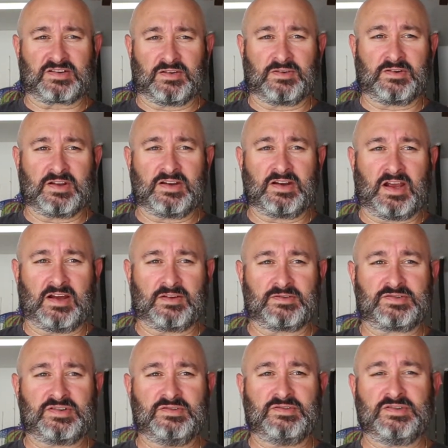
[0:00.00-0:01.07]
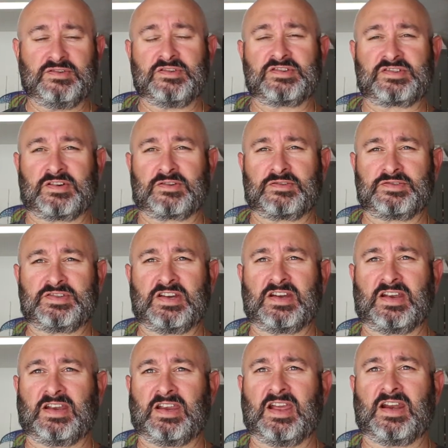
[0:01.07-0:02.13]
learning how to do the circle
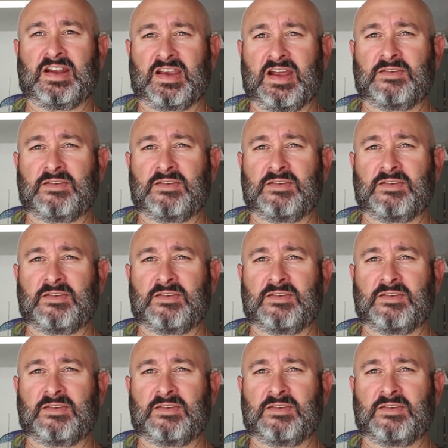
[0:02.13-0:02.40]
jig and getting